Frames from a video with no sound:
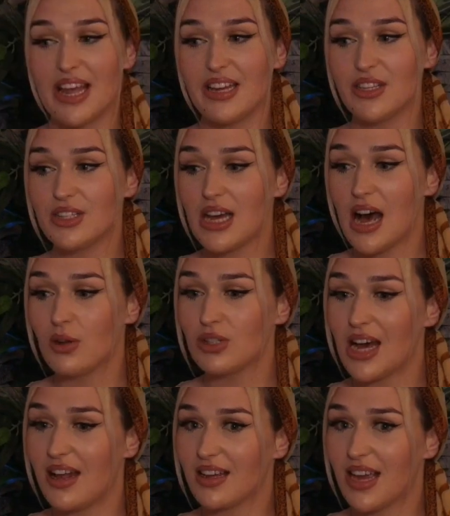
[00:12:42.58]
I'm learning how
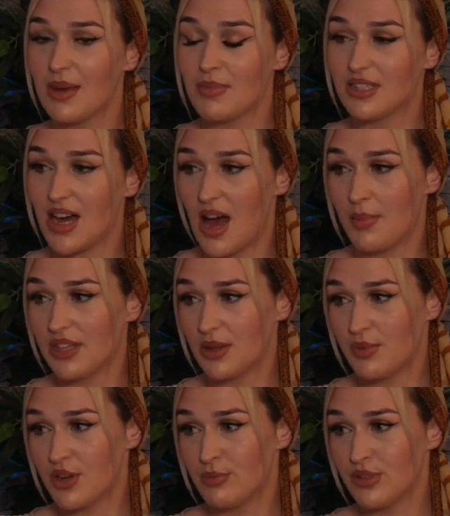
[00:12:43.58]
to allocate my time at
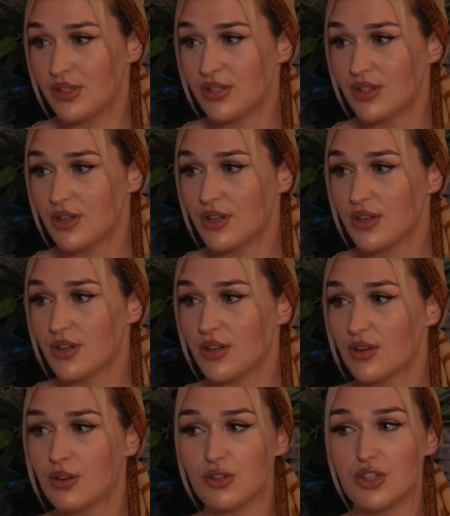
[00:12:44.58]
the moment.
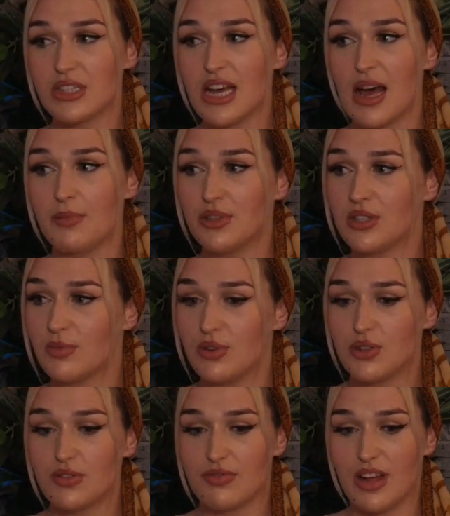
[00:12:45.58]
Because your time is the
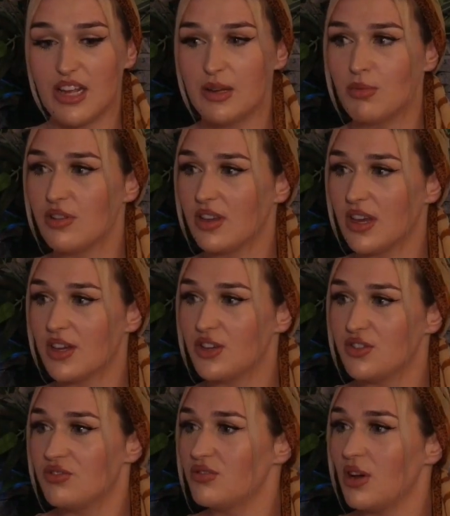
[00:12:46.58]
most valuable thing.
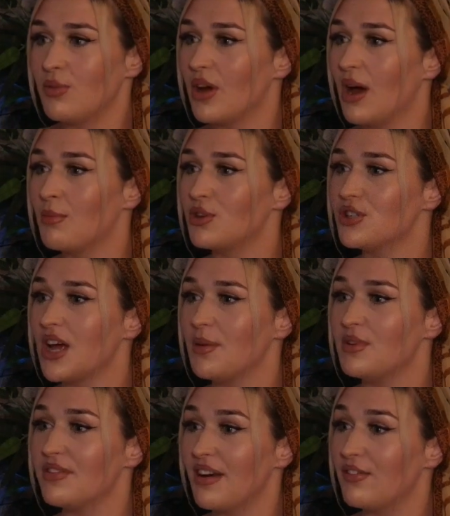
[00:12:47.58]
You don't know how much
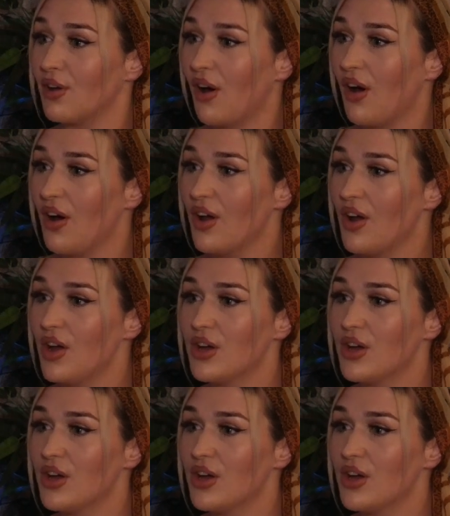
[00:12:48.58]
time you've ever got.